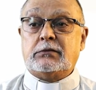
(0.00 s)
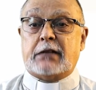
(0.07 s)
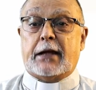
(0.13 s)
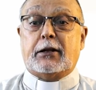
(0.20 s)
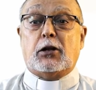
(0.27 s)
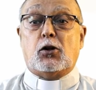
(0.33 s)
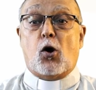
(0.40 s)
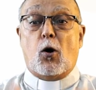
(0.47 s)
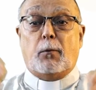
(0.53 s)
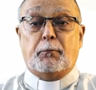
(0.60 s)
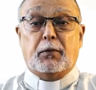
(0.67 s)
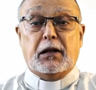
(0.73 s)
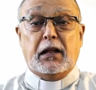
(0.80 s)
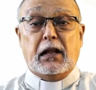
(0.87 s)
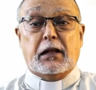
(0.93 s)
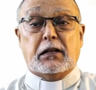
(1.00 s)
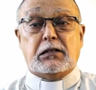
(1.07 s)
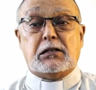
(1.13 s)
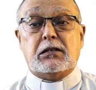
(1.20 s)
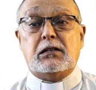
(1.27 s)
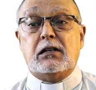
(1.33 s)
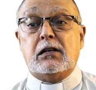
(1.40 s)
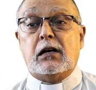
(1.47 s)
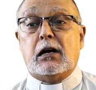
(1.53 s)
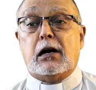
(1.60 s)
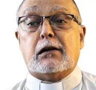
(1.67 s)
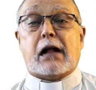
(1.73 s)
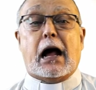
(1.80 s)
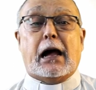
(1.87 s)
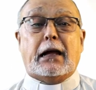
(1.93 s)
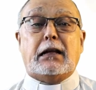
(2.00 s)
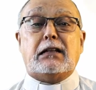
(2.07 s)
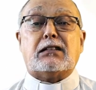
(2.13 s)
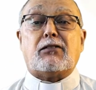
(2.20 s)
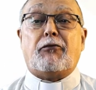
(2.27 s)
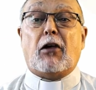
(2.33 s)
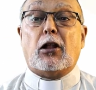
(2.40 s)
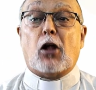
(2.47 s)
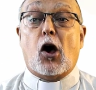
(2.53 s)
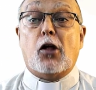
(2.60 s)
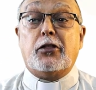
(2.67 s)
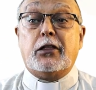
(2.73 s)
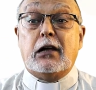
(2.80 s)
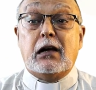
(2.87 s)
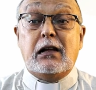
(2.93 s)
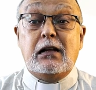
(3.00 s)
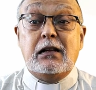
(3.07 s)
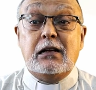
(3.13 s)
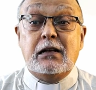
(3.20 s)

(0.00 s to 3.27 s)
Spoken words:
and on opening it, her eyes fell on the